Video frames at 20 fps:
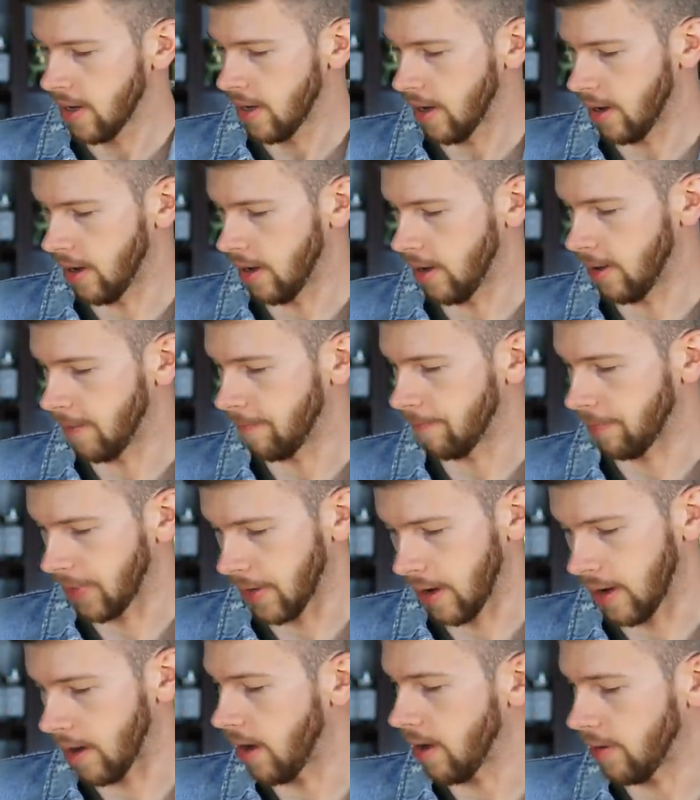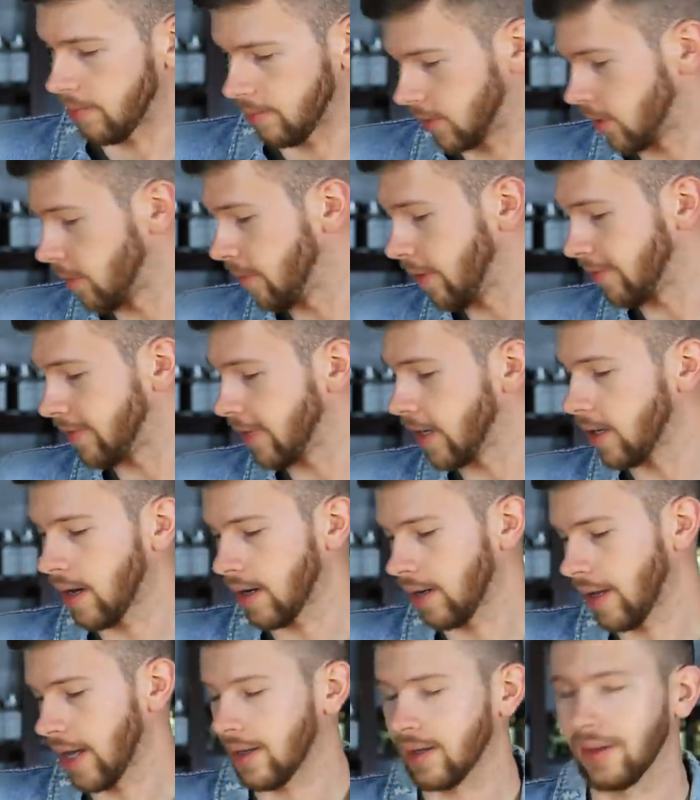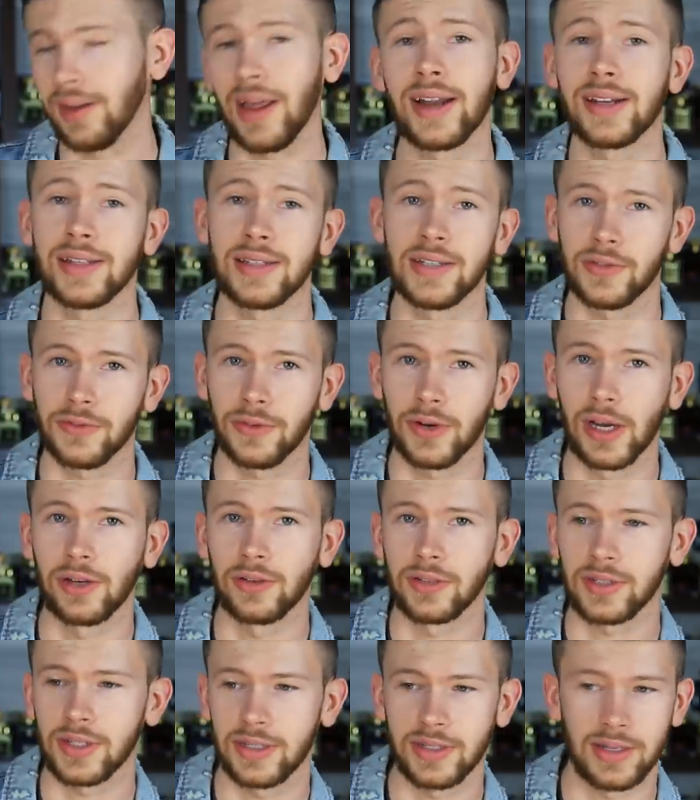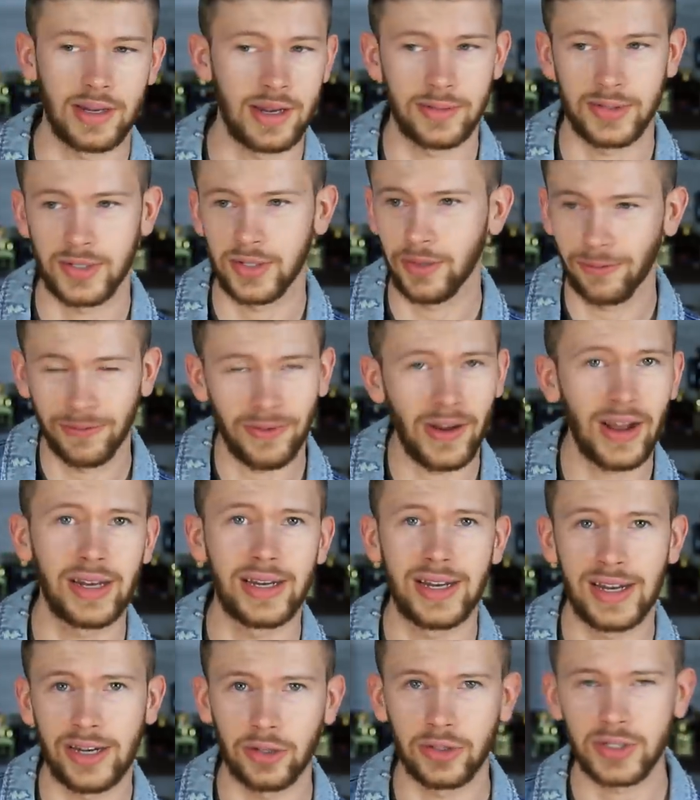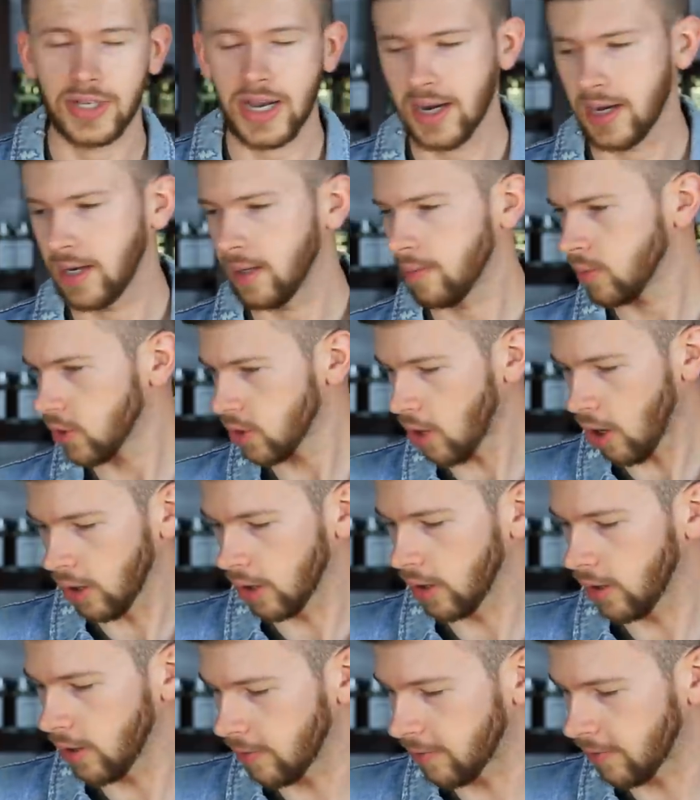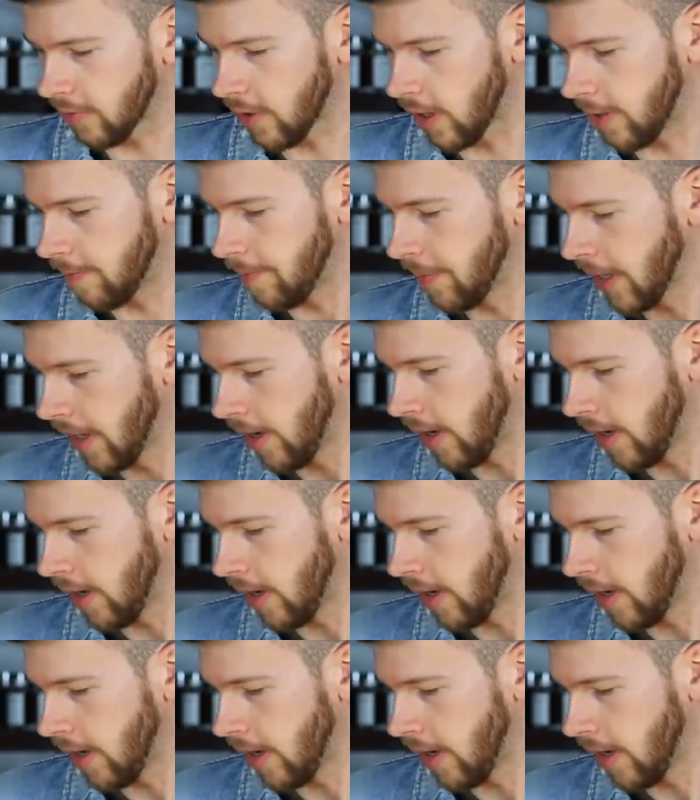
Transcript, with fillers: Um, I, to be fair, I like a lot of these fragrances and I still find it entertaining. It's all in good fun.